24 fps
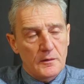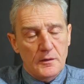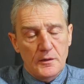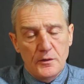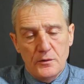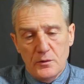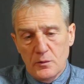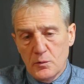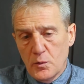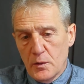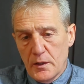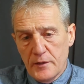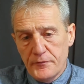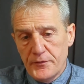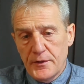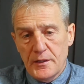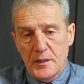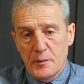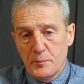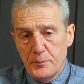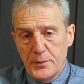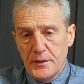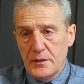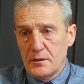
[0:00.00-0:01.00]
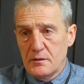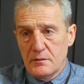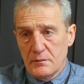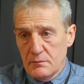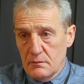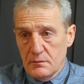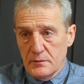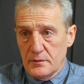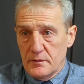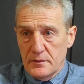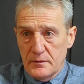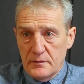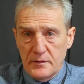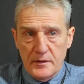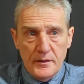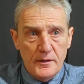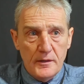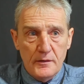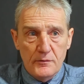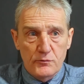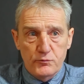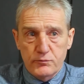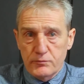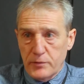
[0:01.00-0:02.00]
you know, if you get beat, don't
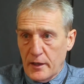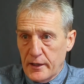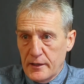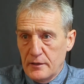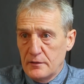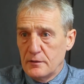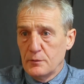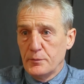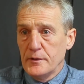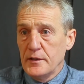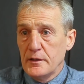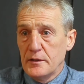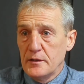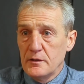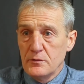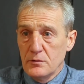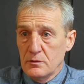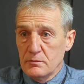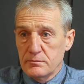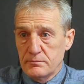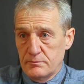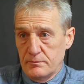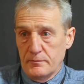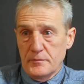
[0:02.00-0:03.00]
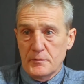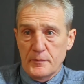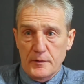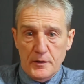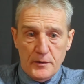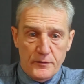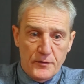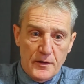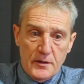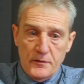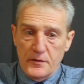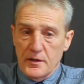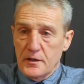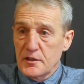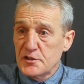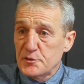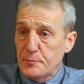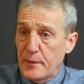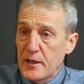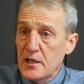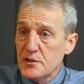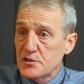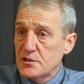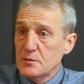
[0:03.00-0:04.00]
even hide away. You know, they
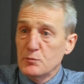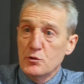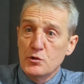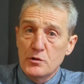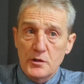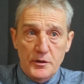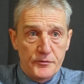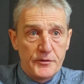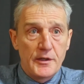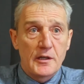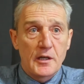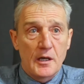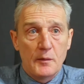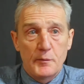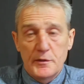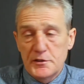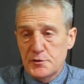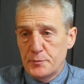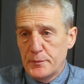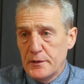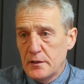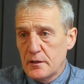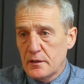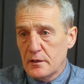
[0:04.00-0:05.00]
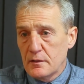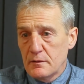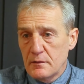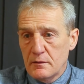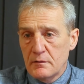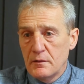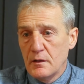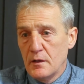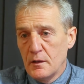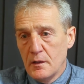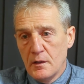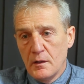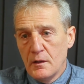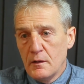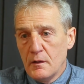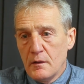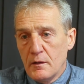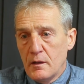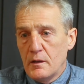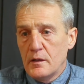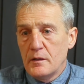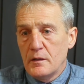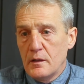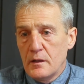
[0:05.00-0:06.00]
respect you more if you come and speak, and
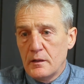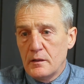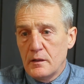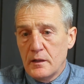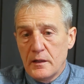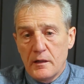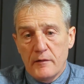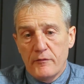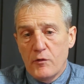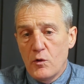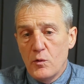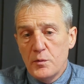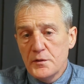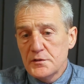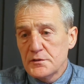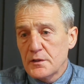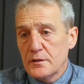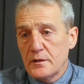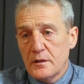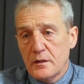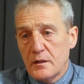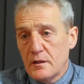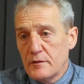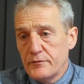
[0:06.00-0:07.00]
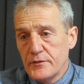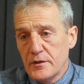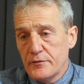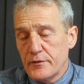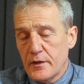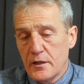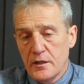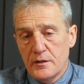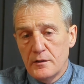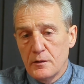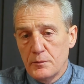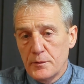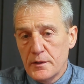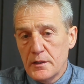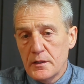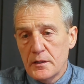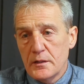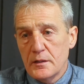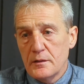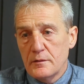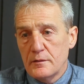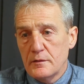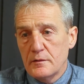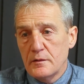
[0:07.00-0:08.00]
I've always done that. I've never hid away,
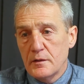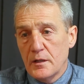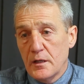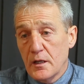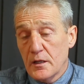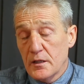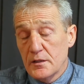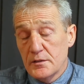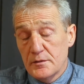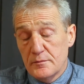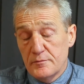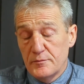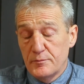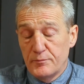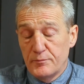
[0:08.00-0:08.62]
and I can,